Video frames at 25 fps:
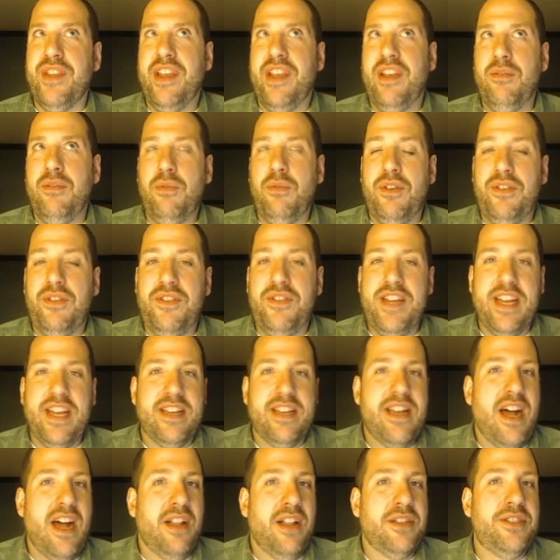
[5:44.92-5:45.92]
it was
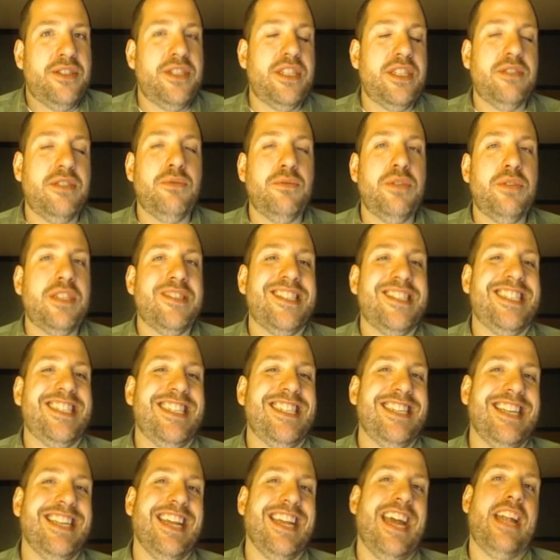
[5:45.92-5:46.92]
technology that we just
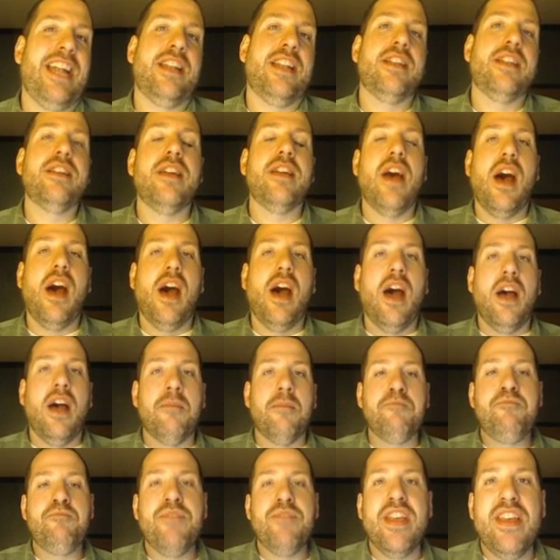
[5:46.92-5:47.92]
didn't get.
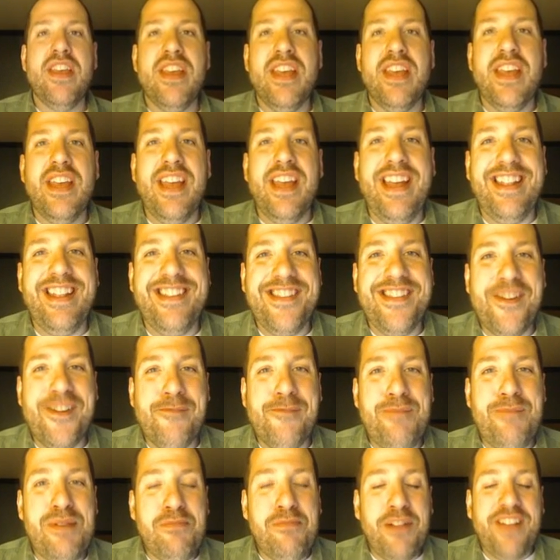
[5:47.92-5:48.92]
And so
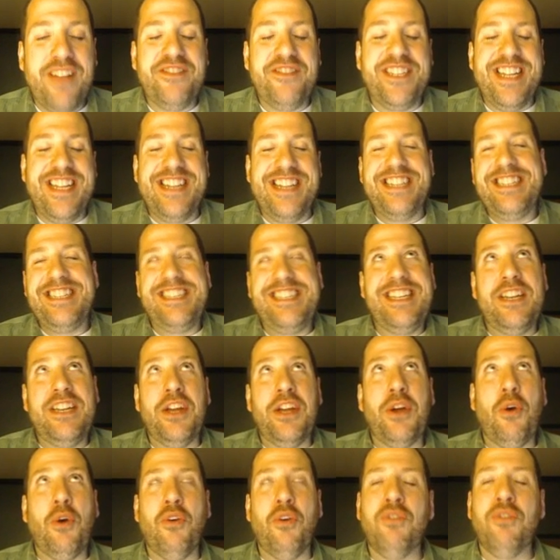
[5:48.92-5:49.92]
people have a tendency
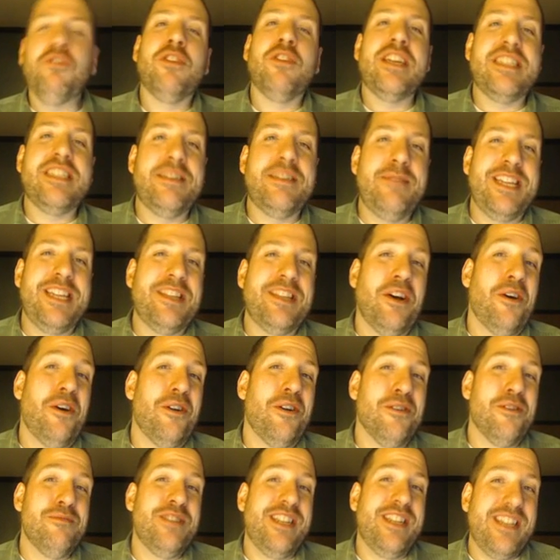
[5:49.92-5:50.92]
to overestimate the
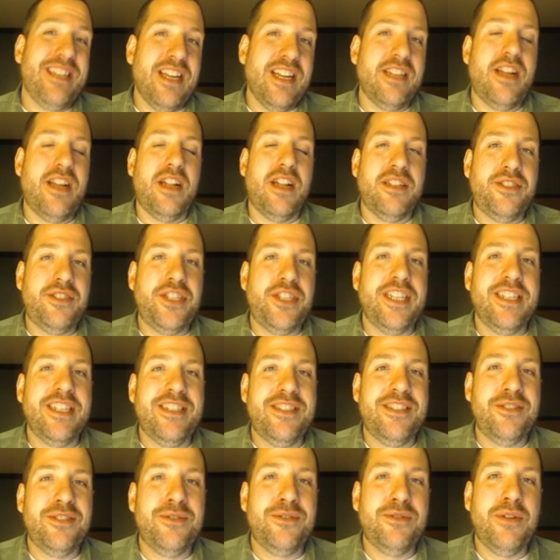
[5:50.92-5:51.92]
harm that technology can
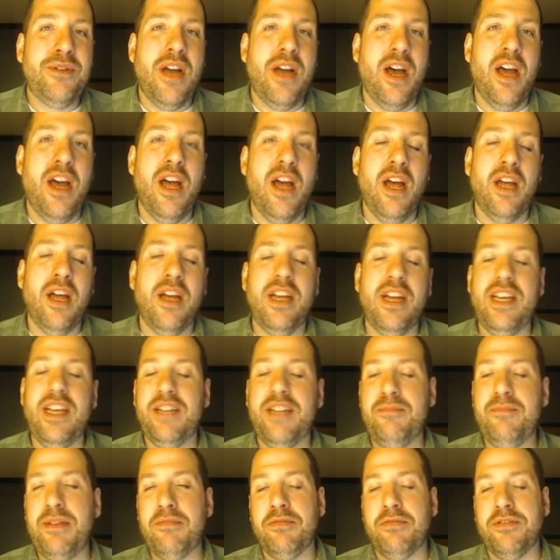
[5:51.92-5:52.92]
do,
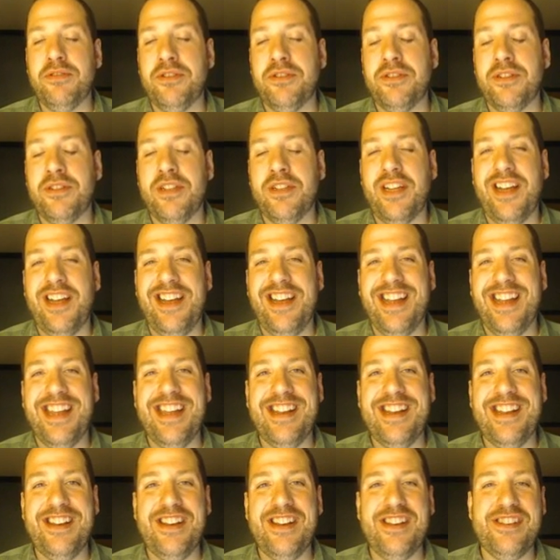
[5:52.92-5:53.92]
and people
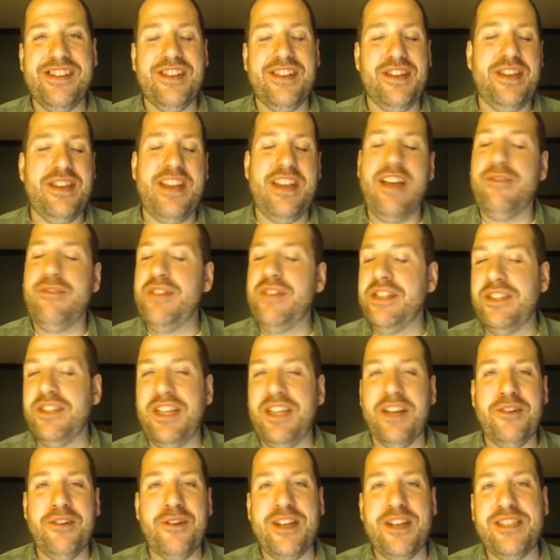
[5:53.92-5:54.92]
can definitely
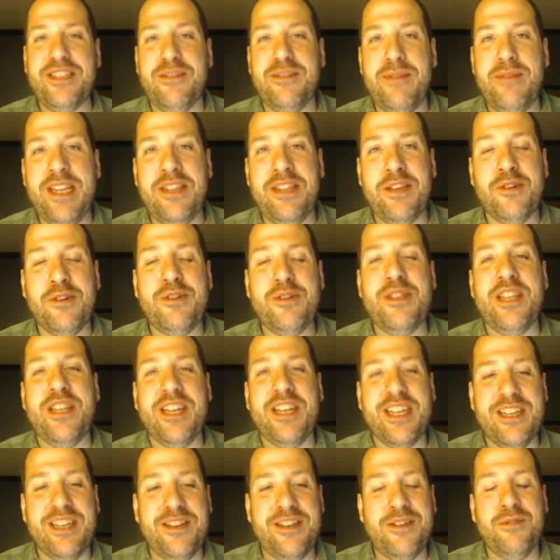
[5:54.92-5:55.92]
underestimate the good that
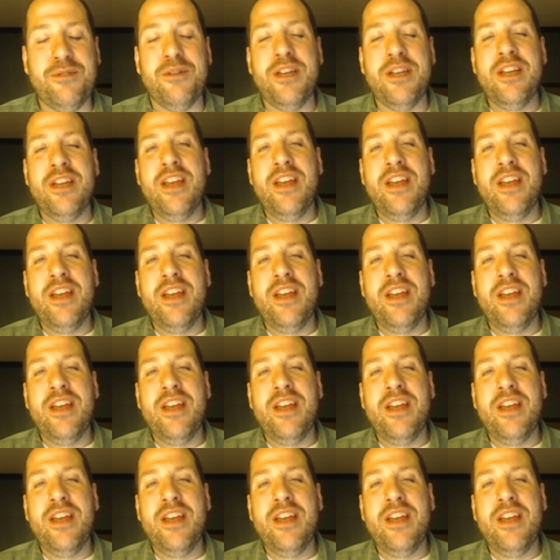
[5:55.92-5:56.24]
it can do.